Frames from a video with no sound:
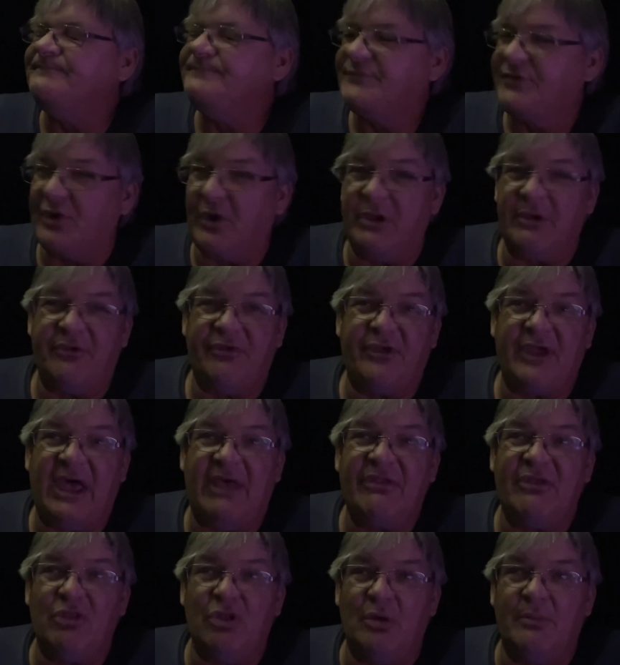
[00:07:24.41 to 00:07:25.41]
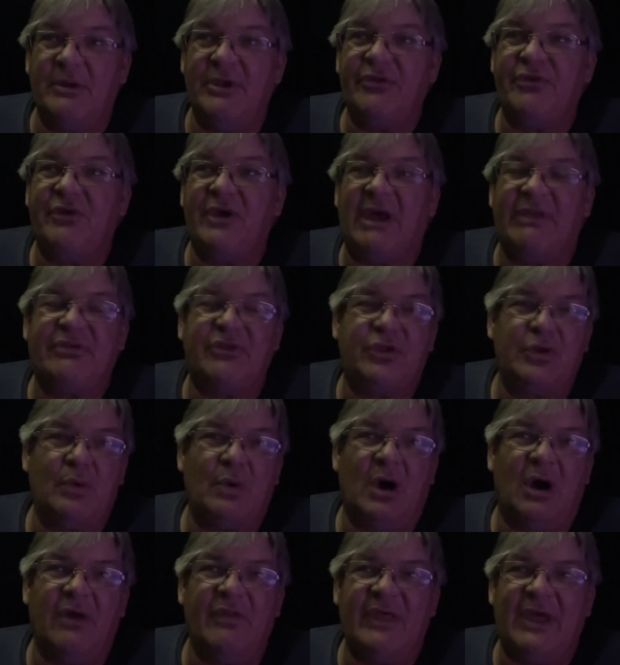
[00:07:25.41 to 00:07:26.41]
So anyway, so they had the Lumas. You have to do
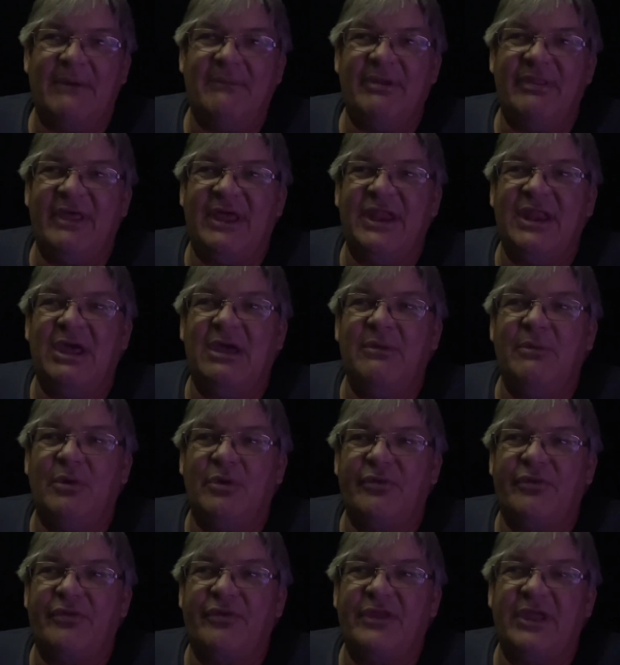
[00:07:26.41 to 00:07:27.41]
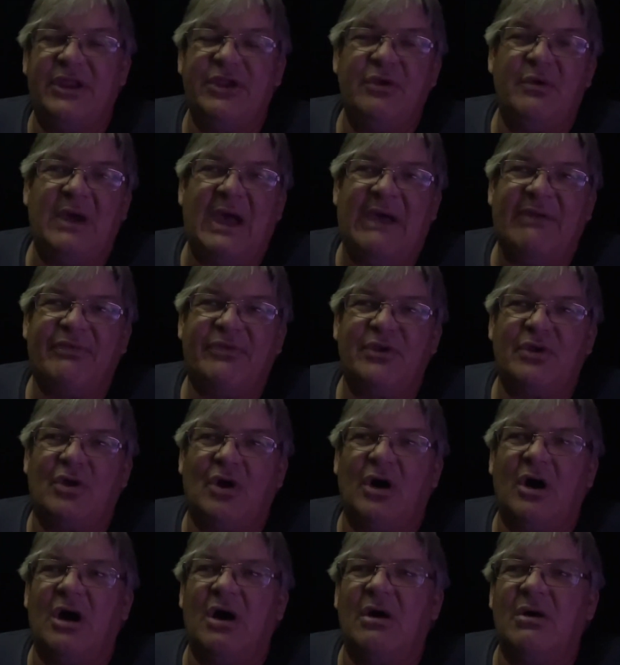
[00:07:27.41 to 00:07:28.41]
all them, and then you have to
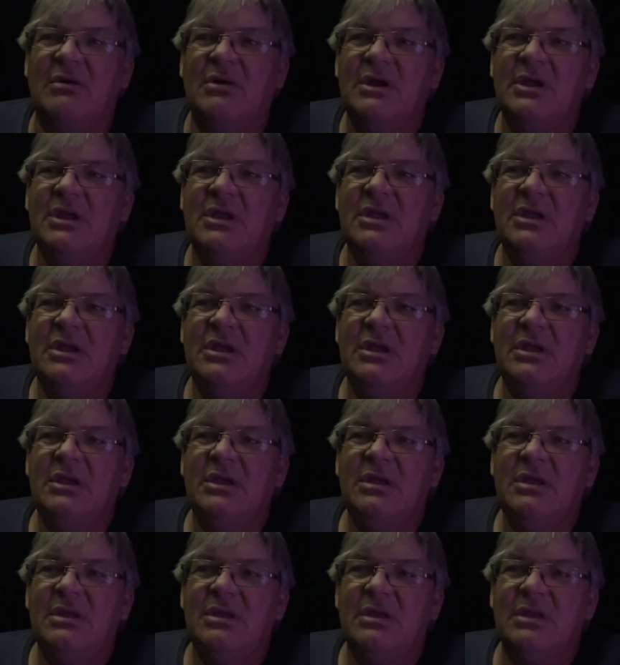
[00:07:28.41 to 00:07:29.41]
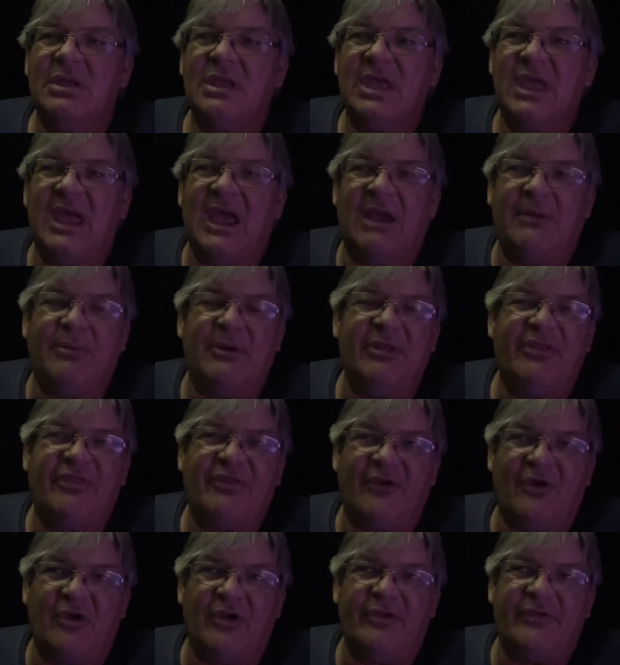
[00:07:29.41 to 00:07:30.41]
call every
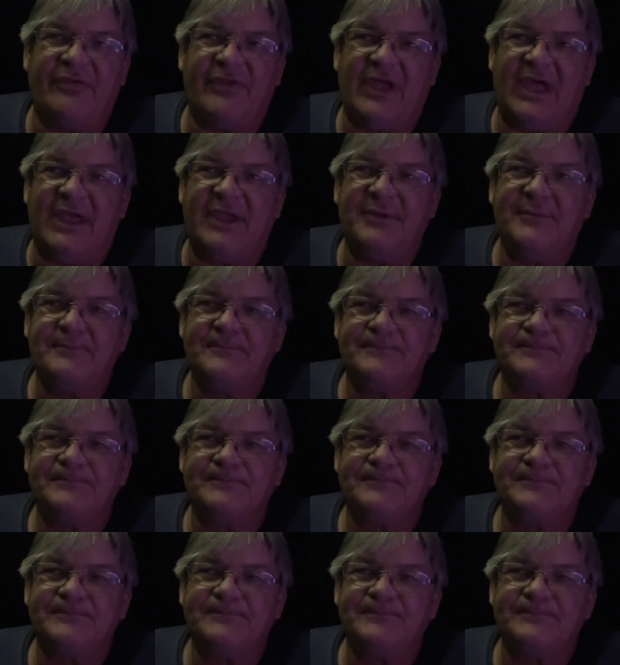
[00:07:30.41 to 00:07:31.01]
Thursday.